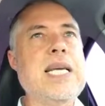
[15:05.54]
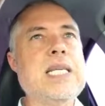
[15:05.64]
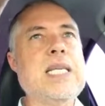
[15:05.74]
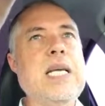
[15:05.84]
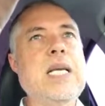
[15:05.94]

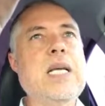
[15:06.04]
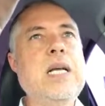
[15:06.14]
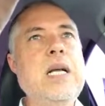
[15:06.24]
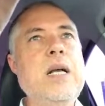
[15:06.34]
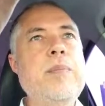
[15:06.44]
Technique,
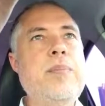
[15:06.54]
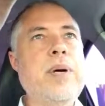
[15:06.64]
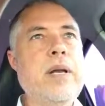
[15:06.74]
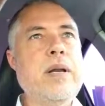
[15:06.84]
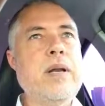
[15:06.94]

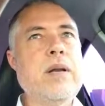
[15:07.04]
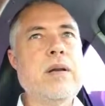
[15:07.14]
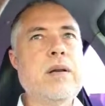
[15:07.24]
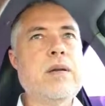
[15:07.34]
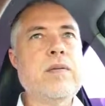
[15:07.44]
but
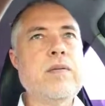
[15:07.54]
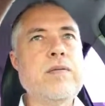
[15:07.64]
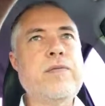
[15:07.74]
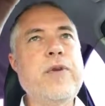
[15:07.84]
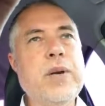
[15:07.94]

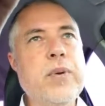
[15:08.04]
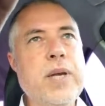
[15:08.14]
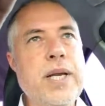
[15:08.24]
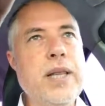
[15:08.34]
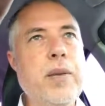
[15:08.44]

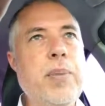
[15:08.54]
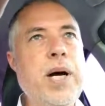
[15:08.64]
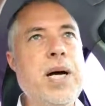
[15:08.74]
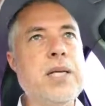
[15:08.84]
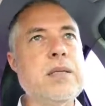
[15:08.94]
frequently in the
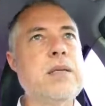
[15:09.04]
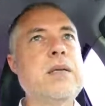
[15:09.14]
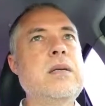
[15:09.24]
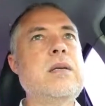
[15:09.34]
past,